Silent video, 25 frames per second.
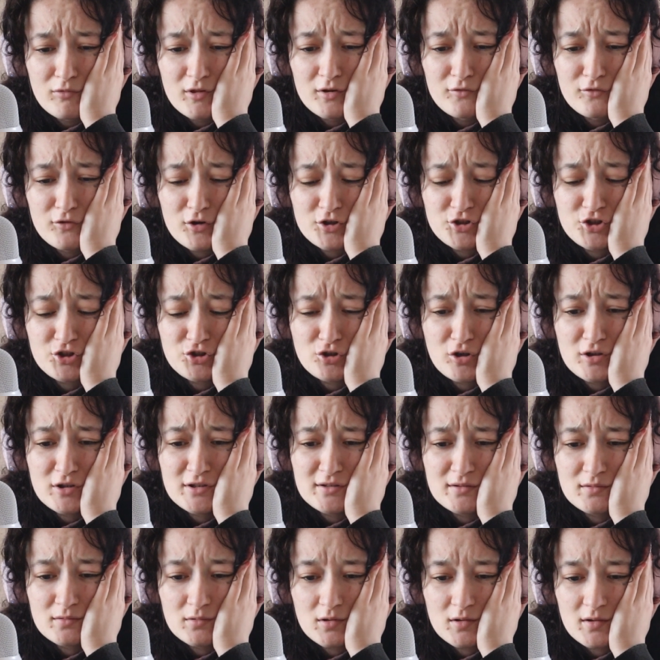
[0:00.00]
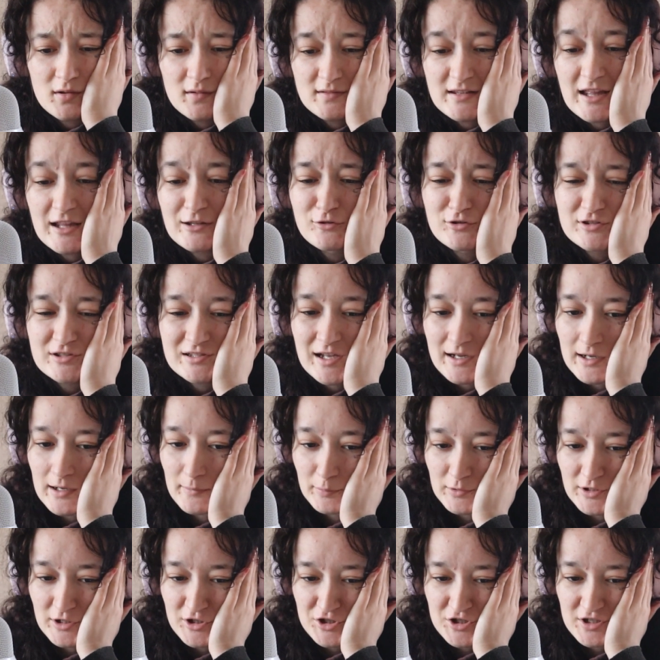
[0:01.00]
The fox is all... That looks like a
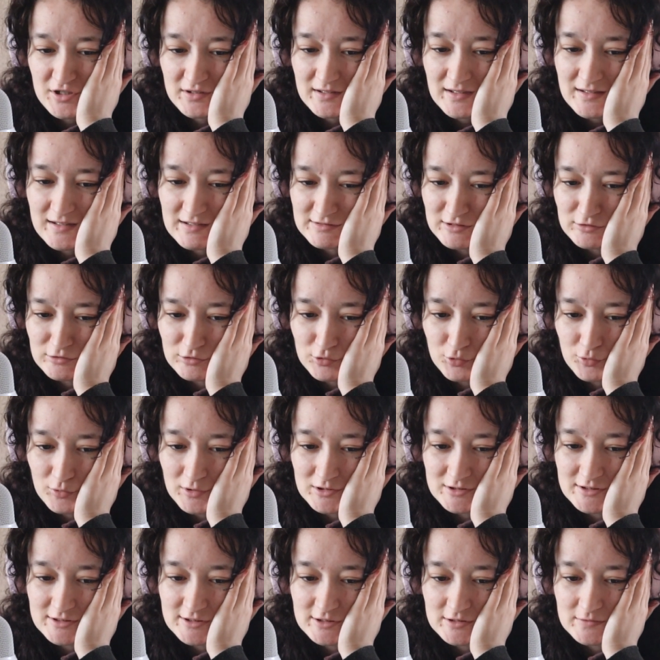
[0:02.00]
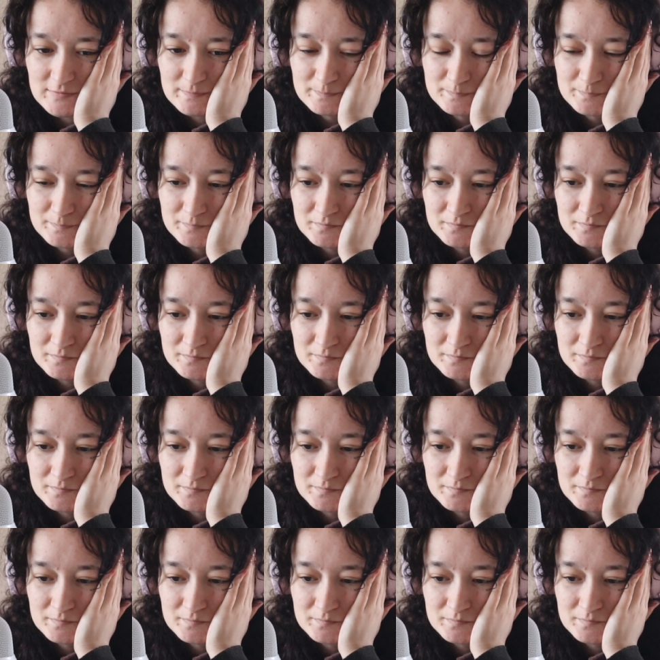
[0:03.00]
plushie. That doesn't look real at all.